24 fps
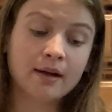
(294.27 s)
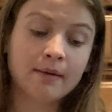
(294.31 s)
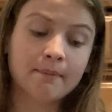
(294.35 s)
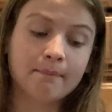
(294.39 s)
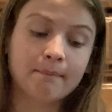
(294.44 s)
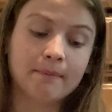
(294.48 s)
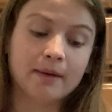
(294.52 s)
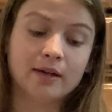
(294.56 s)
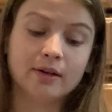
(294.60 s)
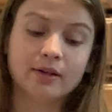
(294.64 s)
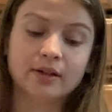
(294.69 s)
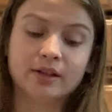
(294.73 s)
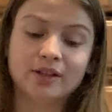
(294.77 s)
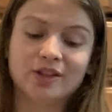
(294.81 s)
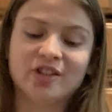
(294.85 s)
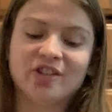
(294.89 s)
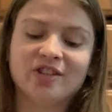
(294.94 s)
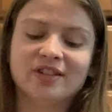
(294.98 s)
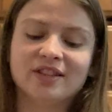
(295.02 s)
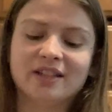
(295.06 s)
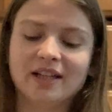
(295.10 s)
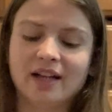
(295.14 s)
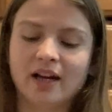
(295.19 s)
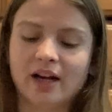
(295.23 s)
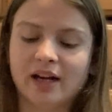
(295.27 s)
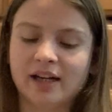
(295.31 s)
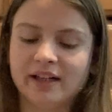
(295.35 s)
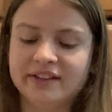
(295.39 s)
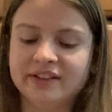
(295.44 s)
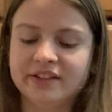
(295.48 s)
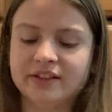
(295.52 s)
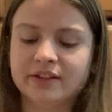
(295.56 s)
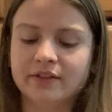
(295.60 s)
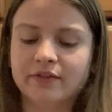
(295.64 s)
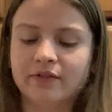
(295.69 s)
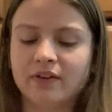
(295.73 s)
Marriage did
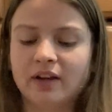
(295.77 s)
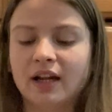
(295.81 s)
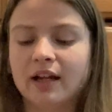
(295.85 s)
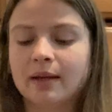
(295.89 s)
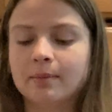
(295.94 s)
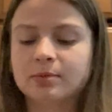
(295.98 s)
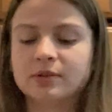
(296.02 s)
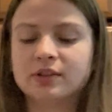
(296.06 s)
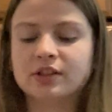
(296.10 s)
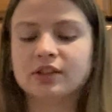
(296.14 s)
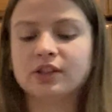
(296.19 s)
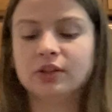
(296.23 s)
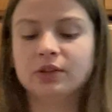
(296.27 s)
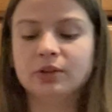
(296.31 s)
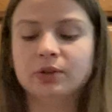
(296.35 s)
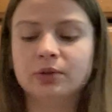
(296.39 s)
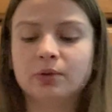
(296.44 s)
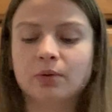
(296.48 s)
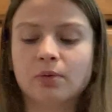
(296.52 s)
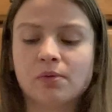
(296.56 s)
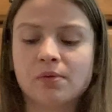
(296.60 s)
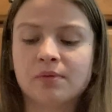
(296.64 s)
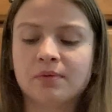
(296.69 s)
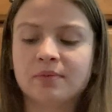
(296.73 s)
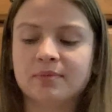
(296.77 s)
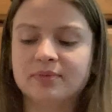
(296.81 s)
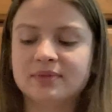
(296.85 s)
not develop to